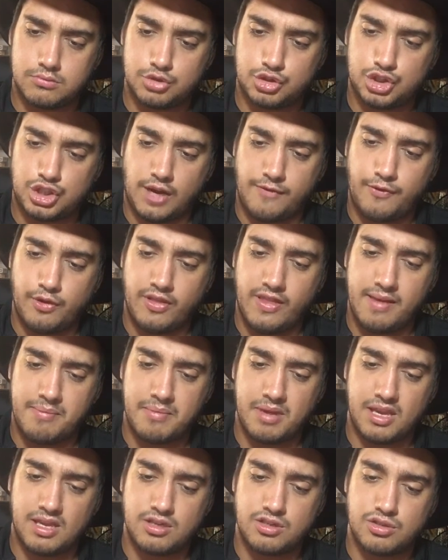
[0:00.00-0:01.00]
shuffle
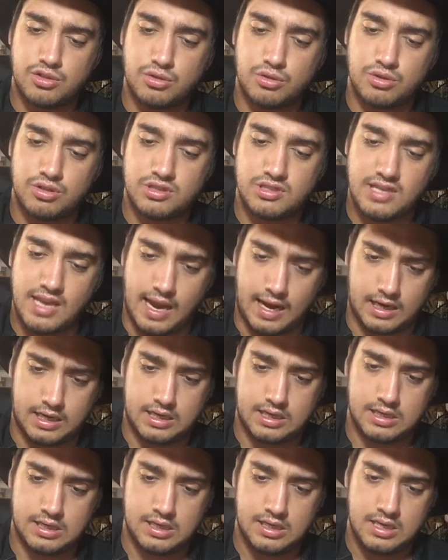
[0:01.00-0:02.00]
them into your
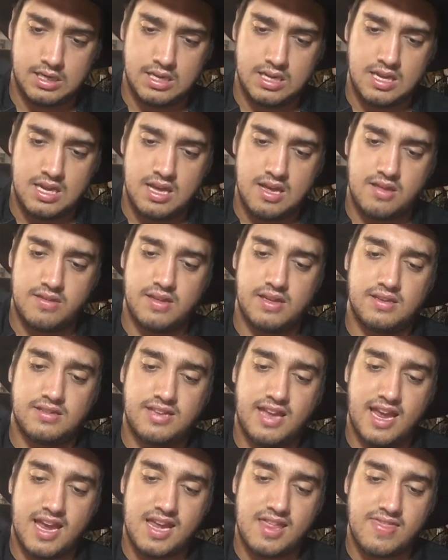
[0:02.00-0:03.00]
deck. Then
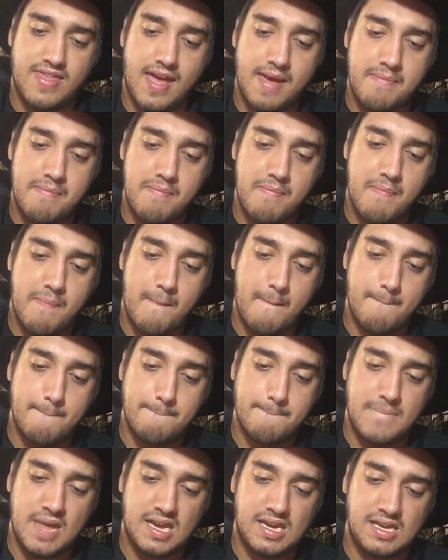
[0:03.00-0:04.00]
take that
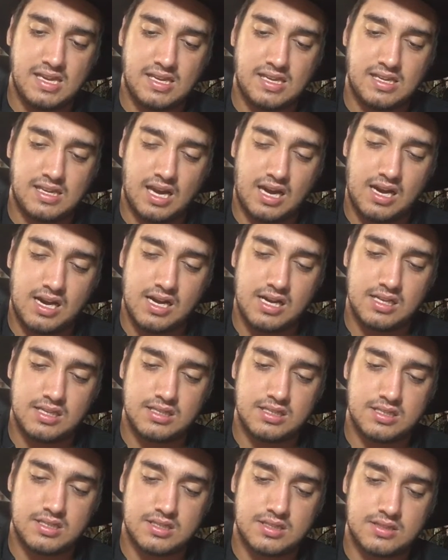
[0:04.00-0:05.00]
many
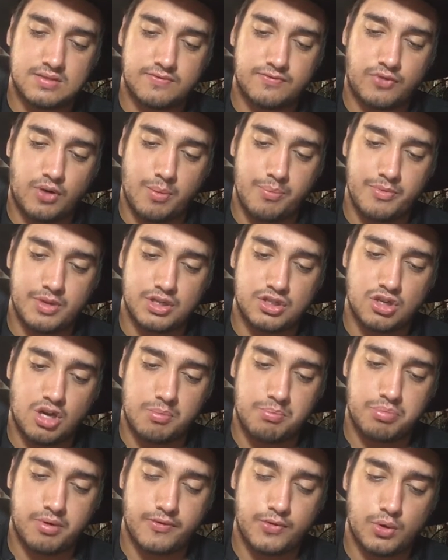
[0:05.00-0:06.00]
cards from the
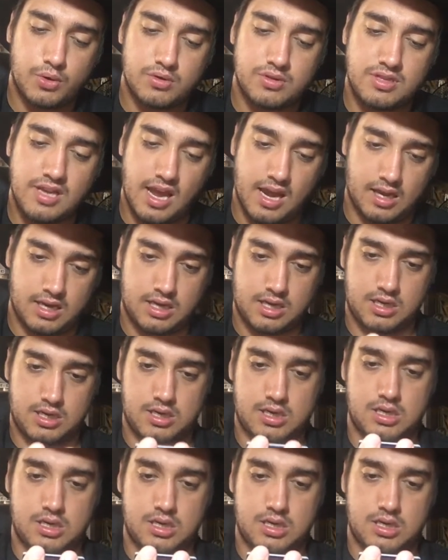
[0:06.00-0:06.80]
top of your deck